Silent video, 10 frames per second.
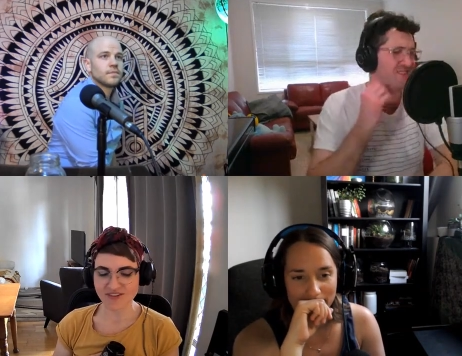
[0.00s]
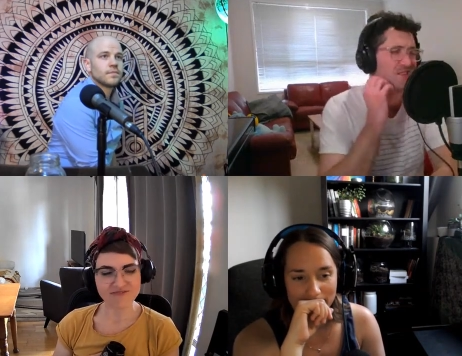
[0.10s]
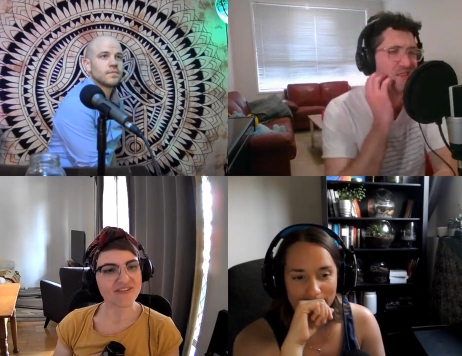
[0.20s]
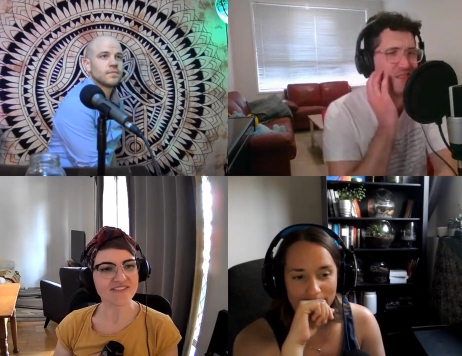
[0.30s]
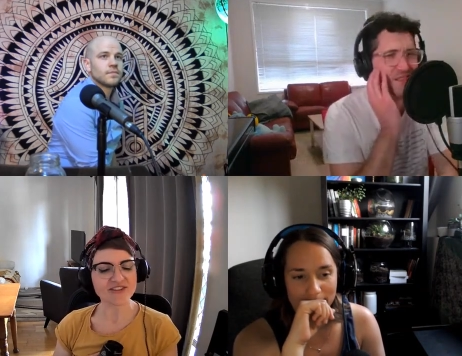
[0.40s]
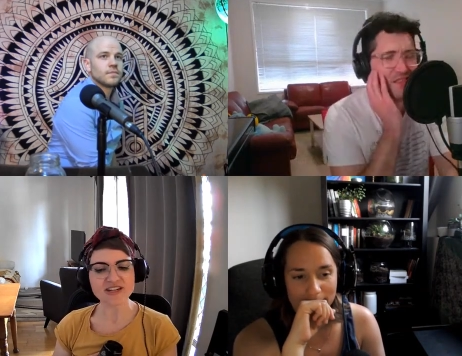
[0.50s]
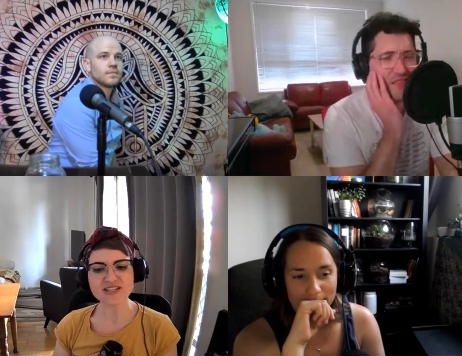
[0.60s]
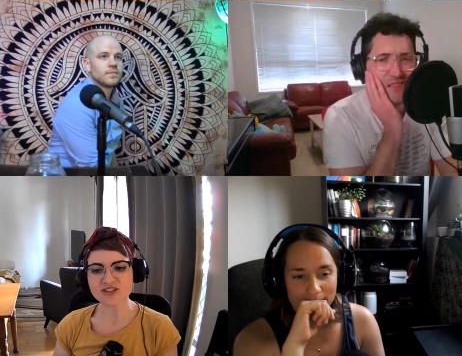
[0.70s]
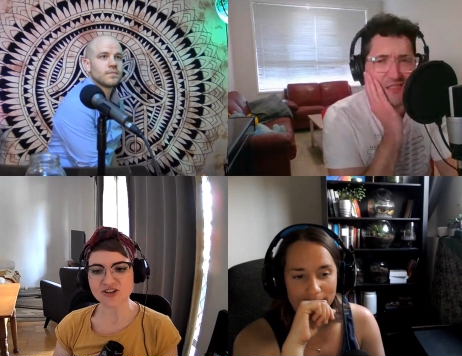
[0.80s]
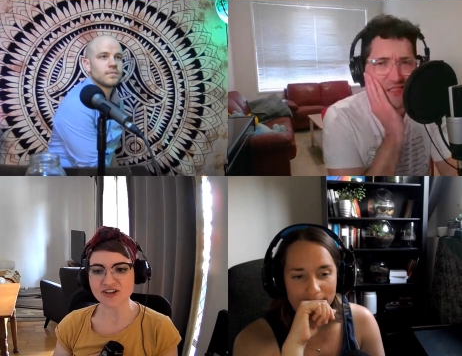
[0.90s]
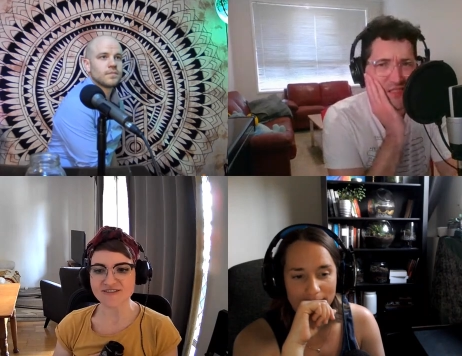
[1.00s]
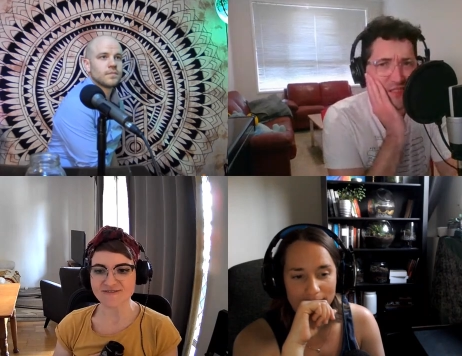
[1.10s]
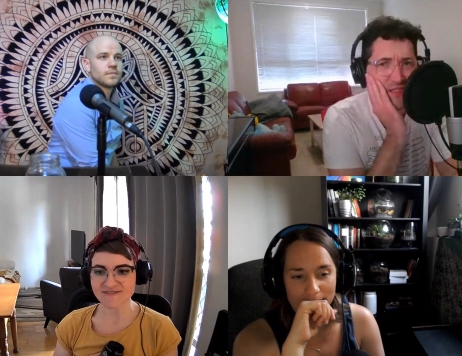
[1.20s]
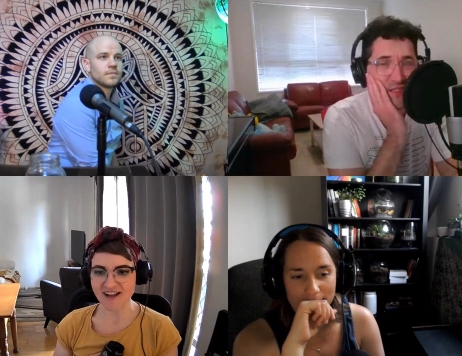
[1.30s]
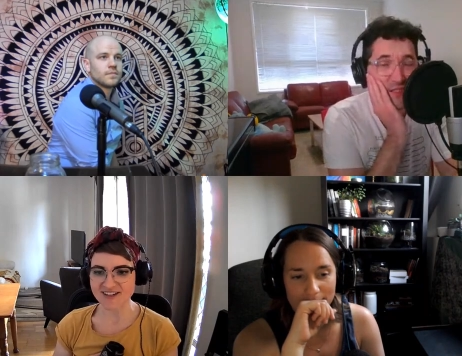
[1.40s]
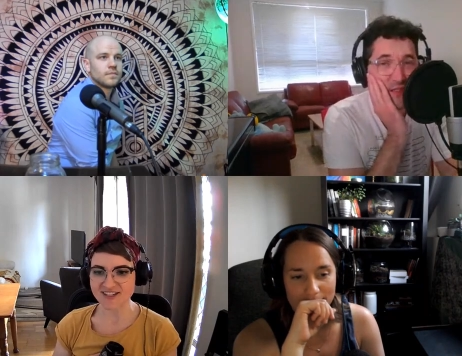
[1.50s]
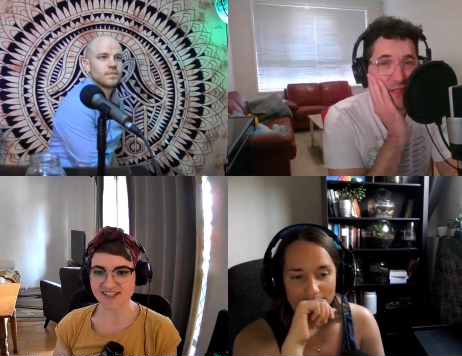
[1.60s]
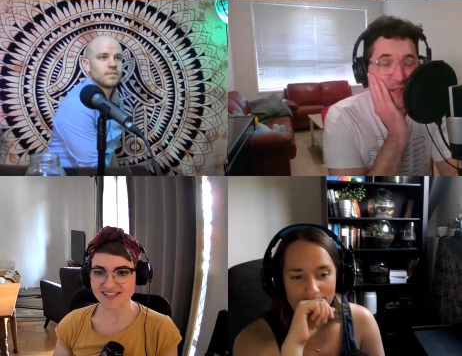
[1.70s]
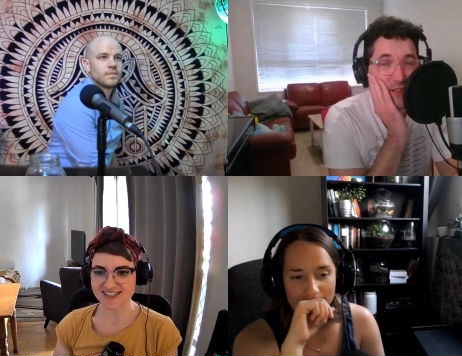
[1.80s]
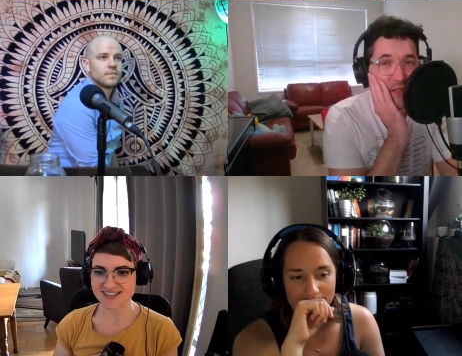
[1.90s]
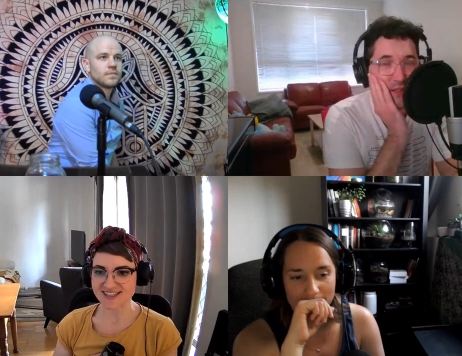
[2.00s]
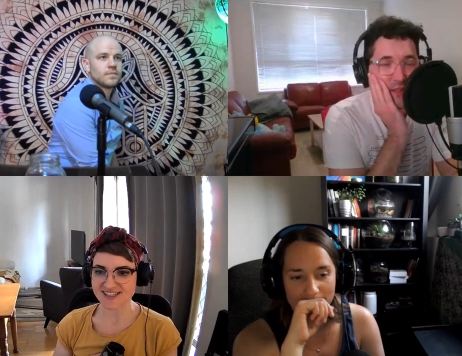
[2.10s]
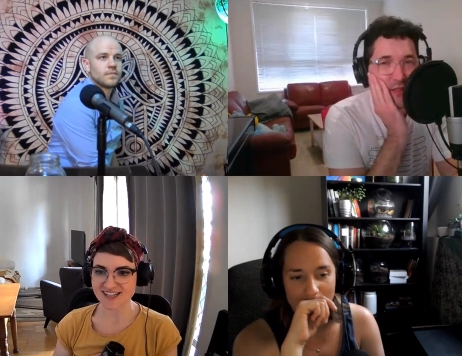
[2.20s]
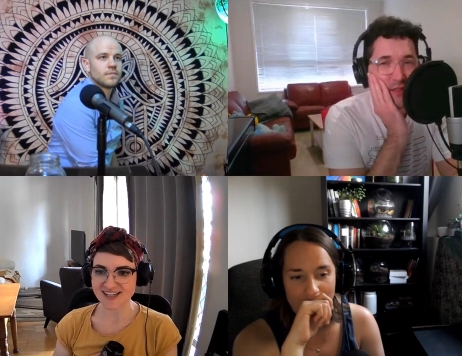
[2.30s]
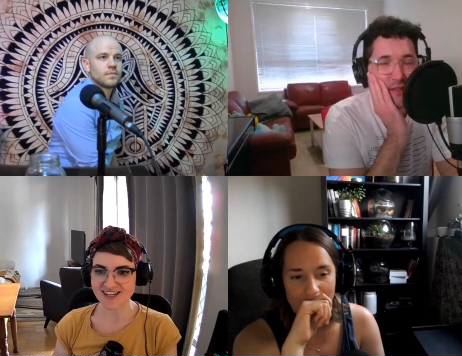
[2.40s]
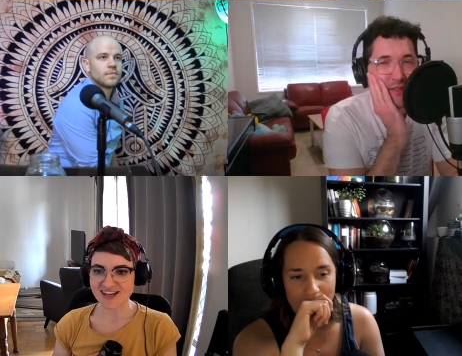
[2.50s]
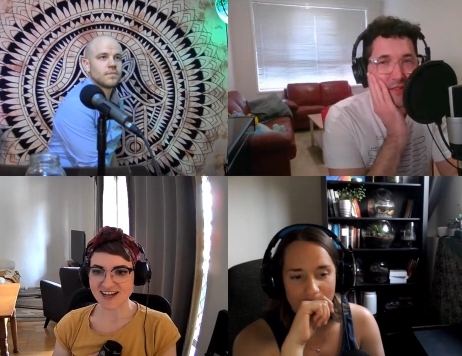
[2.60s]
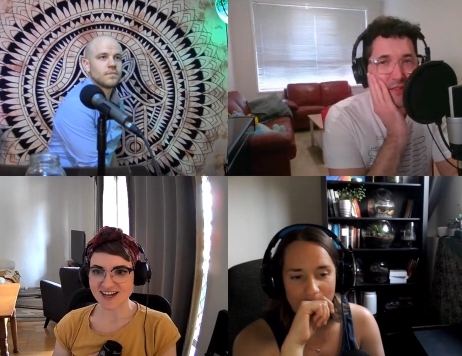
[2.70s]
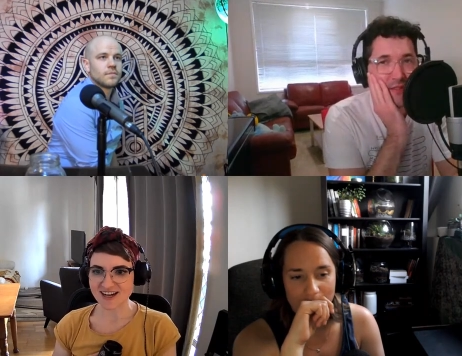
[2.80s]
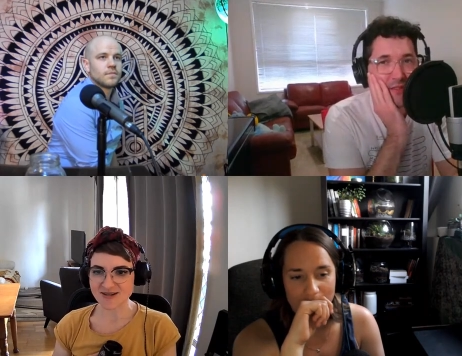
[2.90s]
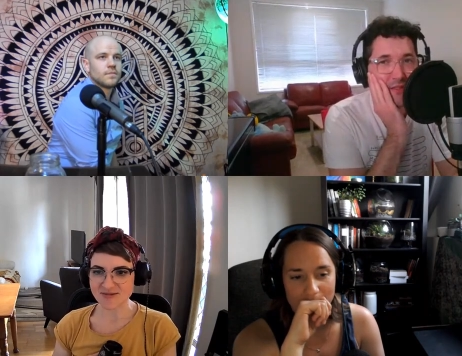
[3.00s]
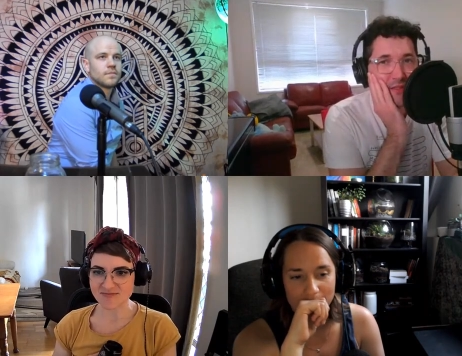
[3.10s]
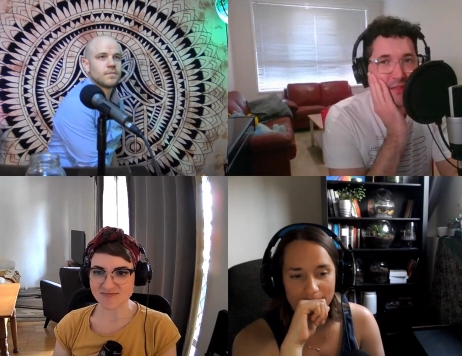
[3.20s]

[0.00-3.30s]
Speaker 1: favorite historical fascist. I